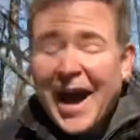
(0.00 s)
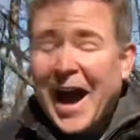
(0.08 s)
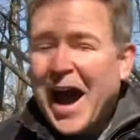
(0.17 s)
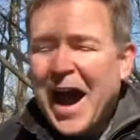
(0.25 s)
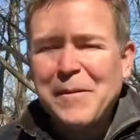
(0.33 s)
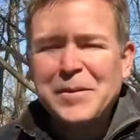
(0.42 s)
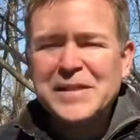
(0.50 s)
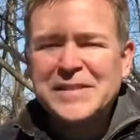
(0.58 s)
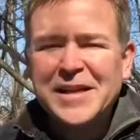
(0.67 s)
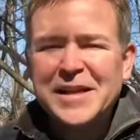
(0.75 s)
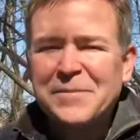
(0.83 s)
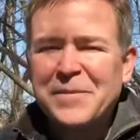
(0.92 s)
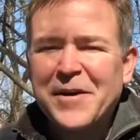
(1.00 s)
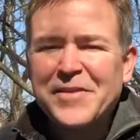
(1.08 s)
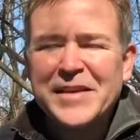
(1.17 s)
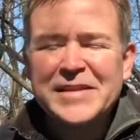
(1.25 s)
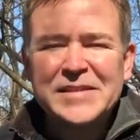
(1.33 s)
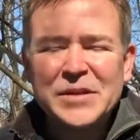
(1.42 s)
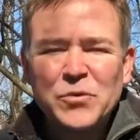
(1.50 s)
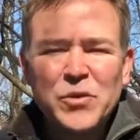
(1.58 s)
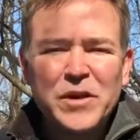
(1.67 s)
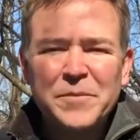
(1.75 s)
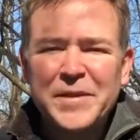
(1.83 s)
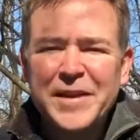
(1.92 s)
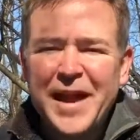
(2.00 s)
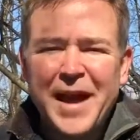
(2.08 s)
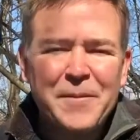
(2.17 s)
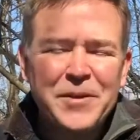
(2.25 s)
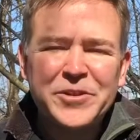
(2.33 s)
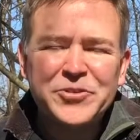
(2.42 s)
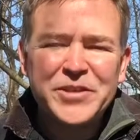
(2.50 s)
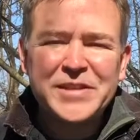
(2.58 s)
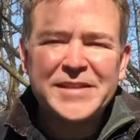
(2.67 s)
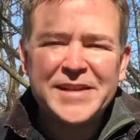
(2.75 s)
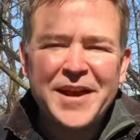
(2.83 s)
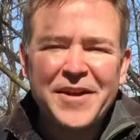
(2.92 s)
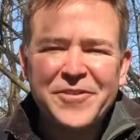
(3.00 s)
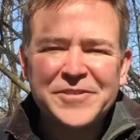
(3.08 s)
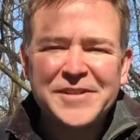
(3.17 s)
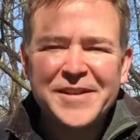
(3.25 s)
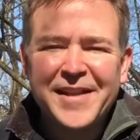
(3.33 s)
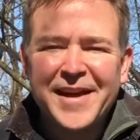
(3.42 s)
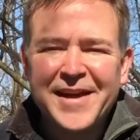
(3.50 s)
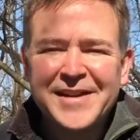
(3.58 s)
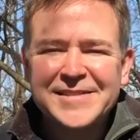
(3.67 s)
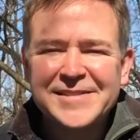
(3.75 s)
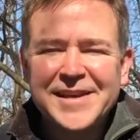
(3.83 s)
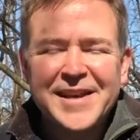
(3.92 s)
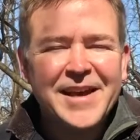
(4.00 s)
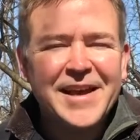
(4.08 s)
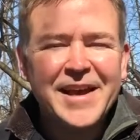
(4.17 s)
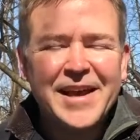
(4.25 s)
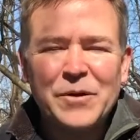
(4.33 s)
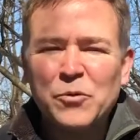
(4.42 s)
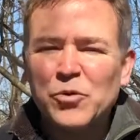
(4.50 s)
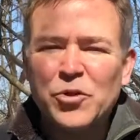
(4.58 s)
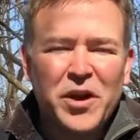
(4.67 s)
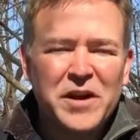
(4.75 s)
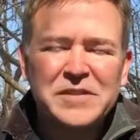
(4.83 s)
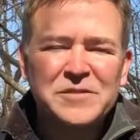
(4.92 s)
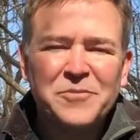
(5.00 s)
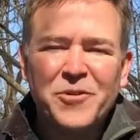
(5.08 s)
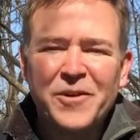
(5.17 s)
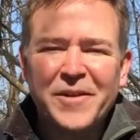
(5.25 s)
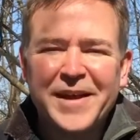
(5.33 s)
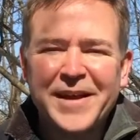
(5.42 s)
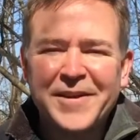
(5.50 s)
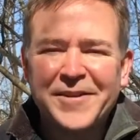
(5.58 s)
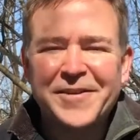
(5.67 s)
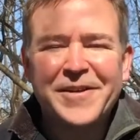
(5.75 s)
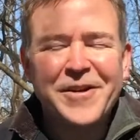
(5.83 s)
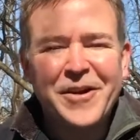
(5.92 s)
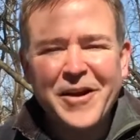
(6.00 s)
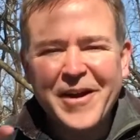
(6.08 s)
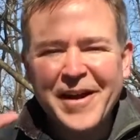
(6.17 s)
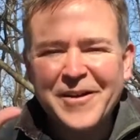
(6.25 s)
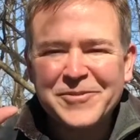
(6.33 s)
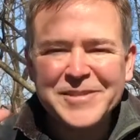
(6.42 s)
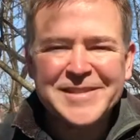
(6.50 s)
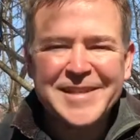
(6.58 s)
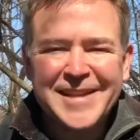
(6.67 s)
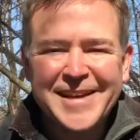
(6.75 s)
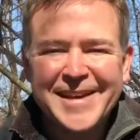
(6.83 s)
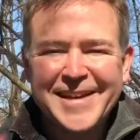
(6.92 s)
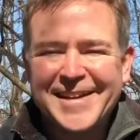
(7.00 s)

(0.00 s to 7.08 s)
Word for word: I'm excited about this, and we're gonna be tapping trees together as a class, and we'll talk some more later. All right, we'll see ya.